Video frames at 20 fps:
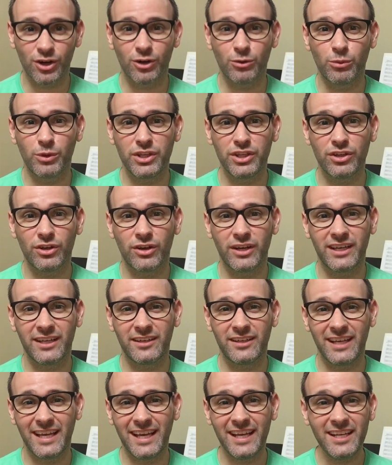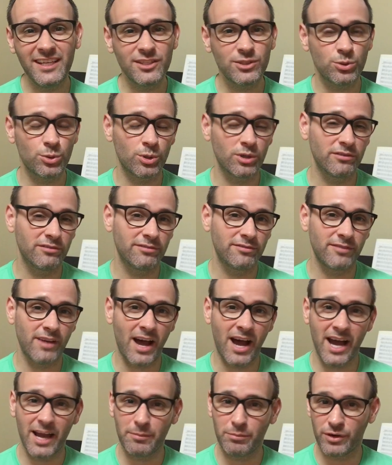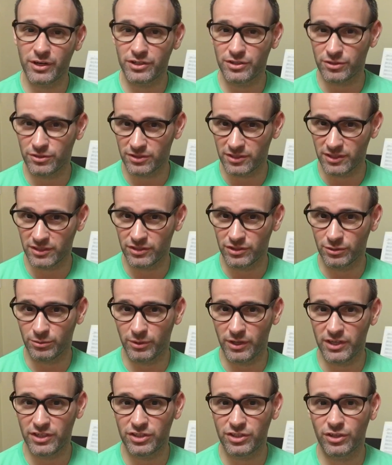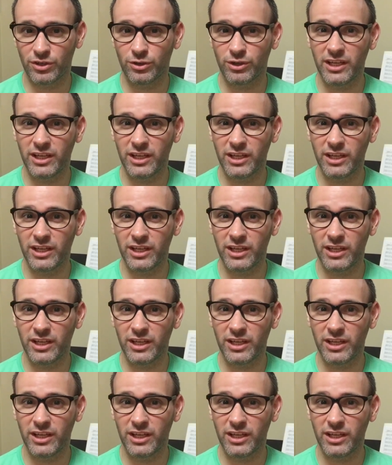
or when you're in any sort of high pressure situation,